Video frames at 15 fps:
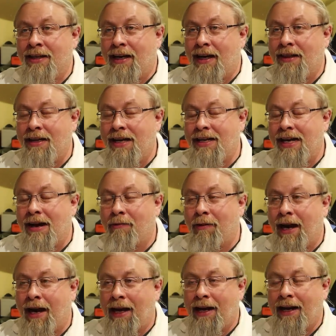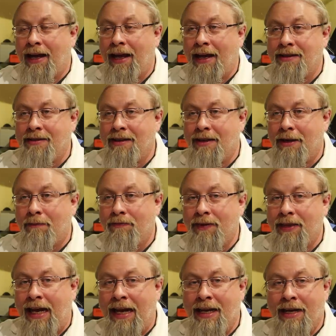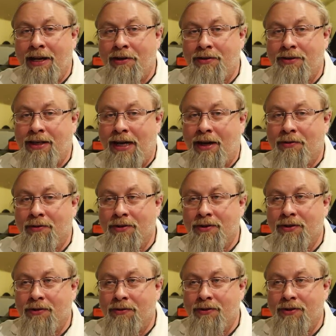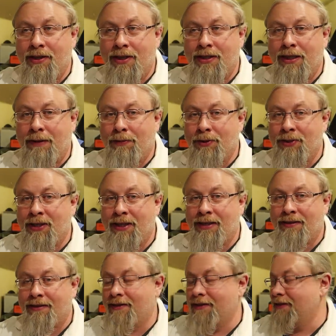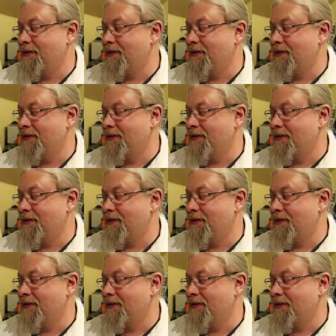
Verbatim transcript: I think they rate it at um, eight hundred cycles to sixty percent.